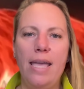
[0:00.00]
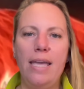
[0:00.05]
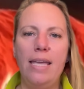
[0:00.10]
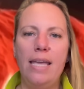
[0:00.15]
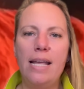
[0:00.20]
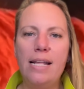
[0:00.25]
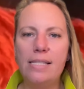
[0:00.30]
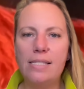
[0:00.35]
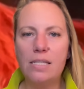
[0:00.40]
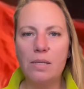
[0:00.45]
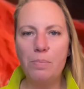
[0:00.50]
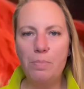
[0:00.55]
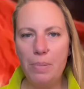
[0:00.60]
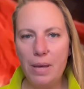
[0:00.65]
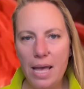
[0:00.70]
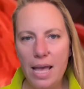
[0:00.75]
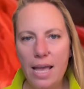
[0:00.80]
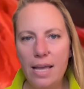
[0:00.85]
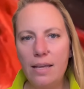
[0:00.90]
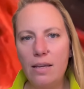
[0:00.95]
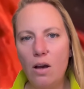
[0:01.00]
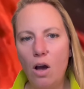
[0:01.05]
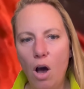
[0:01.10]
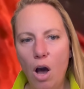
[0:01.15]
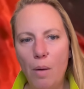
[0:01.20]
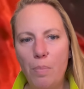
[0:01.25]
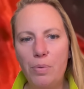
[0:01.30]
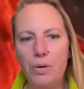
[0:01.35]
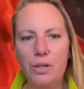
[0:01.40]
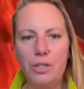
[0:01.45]
it's a big
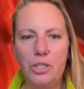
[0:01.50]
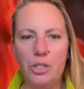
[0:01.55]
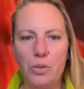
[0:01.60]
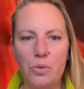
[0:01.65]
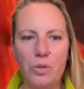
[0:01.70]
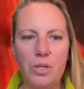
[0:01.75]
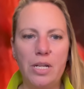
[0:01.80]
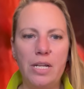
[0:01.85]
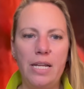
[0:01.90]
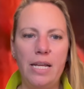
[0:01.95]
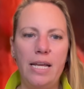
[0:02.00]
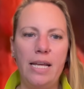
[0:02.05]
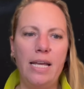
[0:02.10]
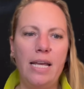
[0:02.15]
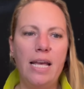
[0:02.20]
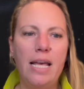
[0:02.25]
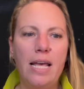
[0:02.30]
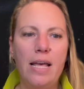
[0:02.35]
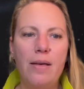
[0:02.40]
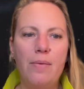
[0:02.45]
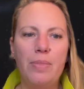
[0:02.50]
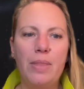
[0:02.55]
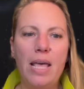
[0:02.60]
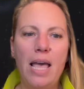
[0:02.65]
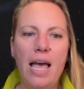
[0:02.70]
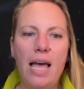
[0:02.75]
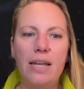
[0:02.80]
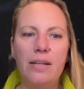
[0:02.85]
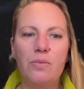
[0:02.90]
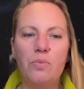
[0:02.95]
opportunity
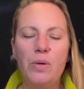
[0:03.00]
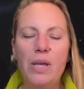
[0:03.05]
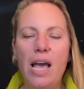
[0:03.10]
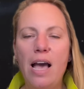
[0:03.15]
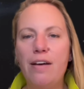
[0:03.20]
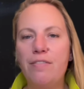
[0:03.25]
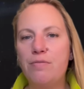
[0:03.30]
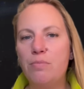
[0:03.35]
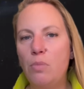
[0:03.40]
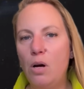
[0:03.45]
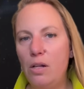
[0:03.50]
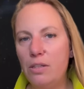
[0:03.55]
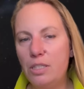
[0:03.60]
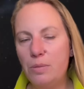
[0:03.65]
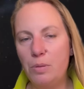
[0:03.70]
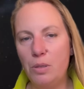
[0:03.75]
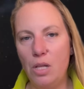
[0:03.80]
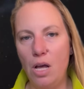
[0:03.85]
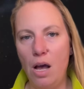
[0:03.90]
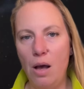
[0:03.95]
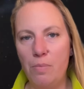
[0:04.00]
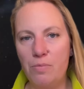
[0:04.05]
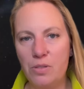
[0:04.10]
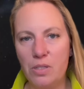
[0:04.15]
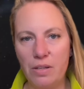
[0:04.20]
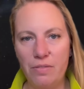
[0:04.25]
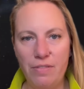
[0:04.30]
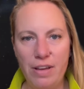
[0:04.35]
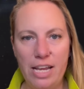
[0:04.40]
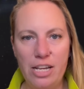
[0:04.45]
and we have multiple
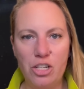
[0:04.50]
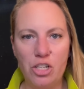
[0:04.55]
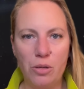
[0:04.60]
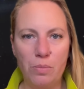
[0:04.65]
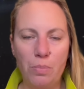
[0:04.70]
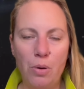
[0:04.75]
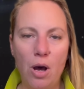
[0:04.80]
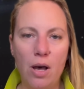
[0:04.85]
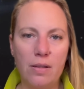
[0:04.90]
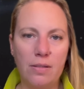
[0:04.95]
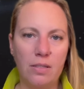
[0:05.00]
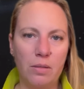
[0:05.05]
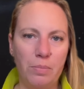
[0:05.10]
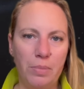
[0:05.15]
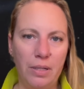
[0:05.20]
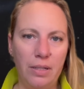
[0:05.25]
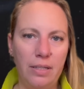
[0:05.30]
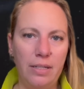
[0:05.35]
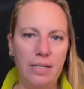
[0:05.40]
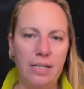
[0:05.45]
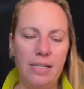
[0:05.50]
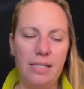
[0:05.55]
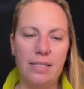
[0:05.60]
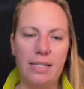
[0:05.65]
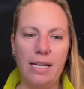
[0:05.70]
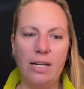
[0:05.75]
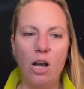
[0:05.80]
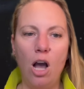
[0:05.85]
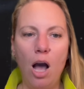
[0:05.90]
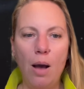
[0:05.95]
observation possibilities
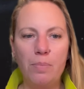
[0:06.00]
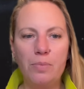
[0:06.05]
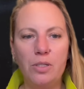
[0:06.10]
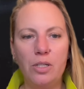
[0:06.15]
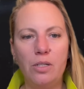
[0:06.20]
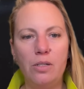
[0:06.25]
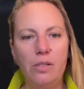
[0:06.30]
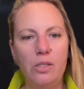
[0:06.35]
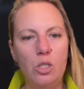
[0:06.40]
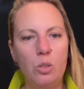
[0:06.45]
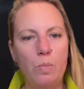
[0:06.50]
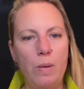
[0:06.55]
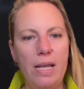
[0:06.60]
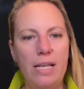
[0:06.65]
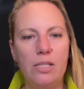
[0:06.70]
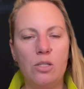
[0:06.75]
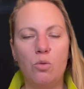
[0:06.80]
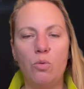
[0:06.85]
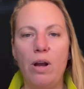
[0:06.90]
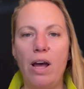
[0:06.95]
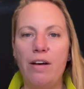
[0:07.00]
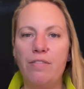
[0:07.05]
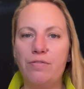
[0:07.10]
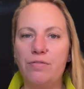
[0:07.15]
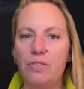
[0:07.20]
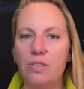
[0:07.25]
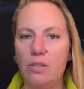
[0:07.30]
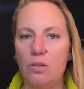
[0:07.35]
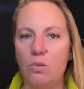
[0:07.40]
like optical spacecraft,